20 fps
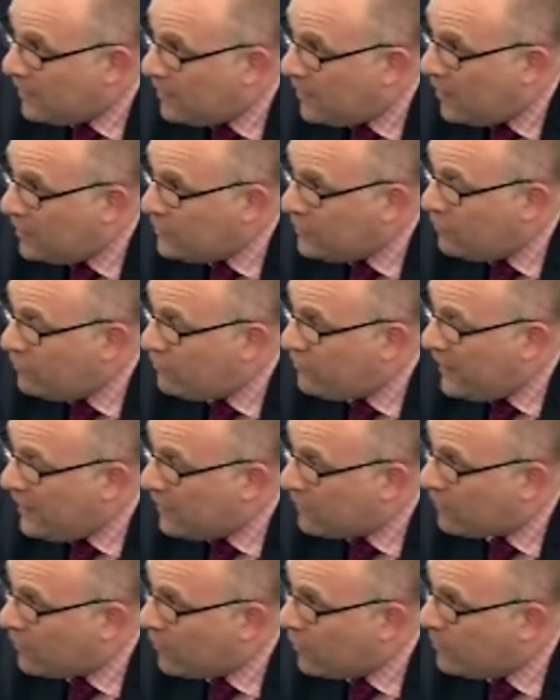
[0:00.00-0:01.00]
a new
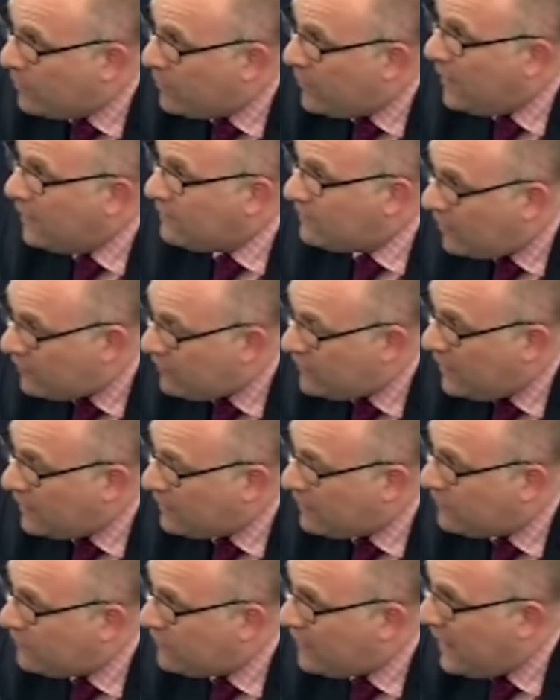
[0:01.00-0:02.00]
shia group does he
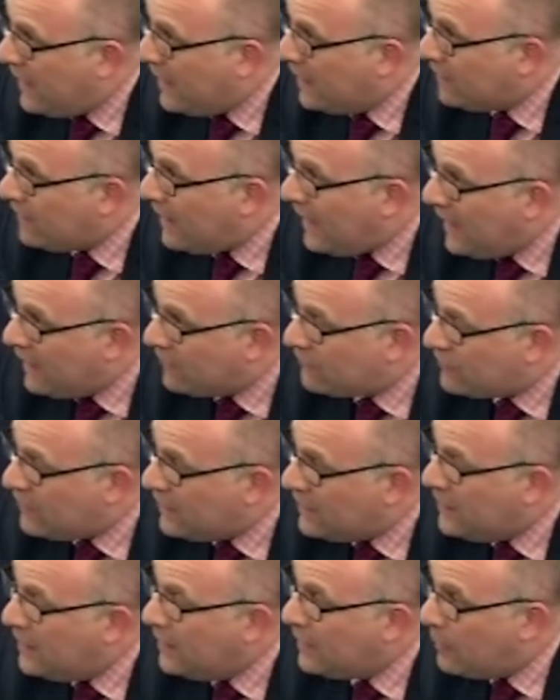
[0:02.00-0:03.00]
understand
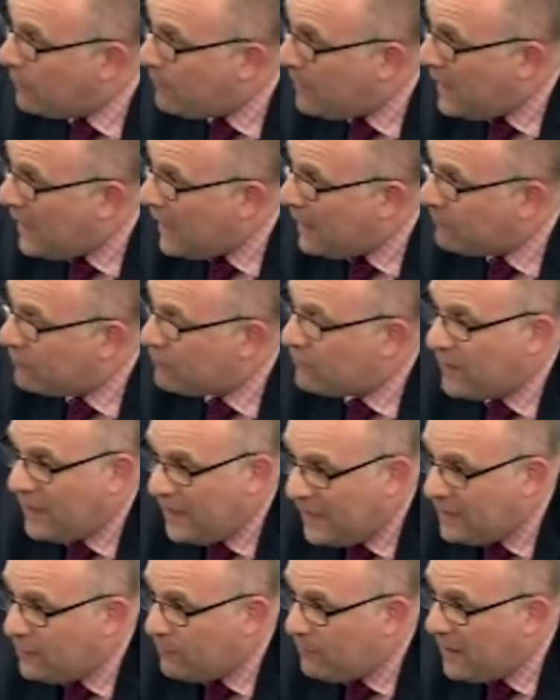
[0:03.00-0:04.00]
actually that perhaps
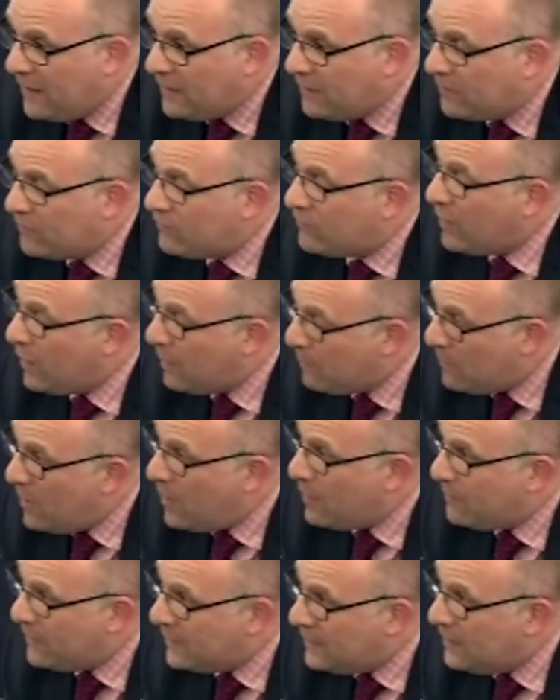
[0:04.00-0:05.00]
independence
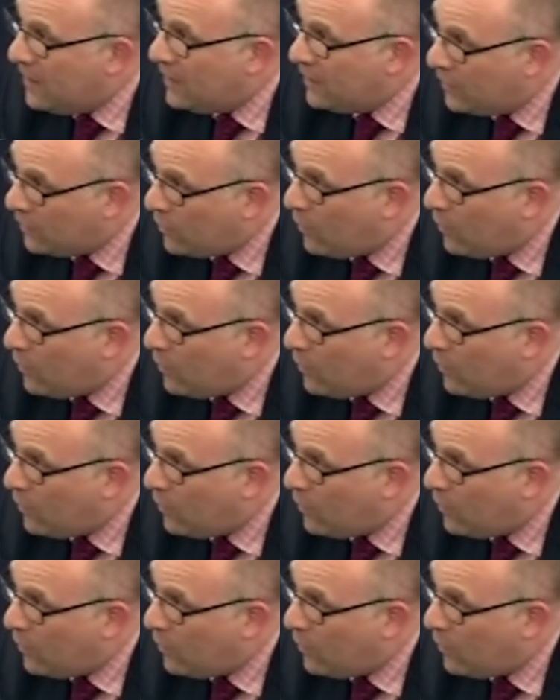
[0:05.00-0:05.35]
might be a good